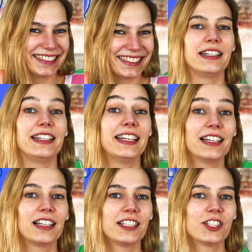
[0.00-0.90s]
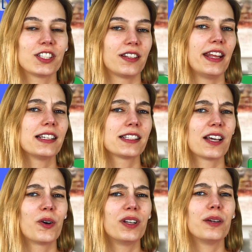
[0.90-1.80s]
In English, there's
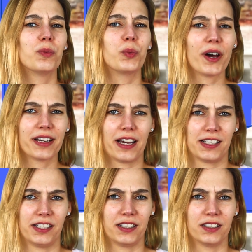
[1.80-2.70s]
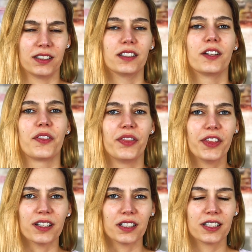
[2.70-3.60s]
only one article,
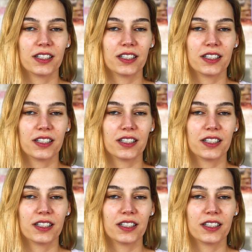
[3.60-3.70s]
the.